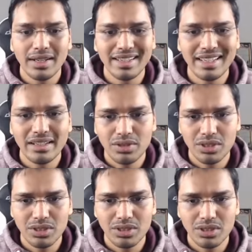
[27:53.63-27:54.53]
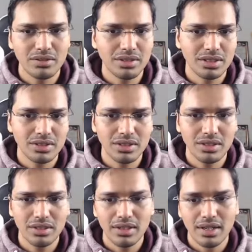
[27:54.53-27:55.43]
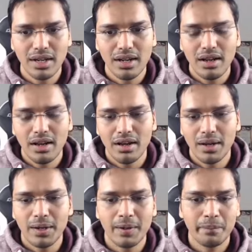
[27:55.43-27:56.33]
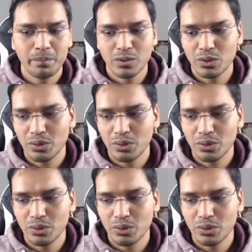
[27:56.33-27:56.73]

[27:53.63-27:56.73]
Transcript: king which can't reach here. And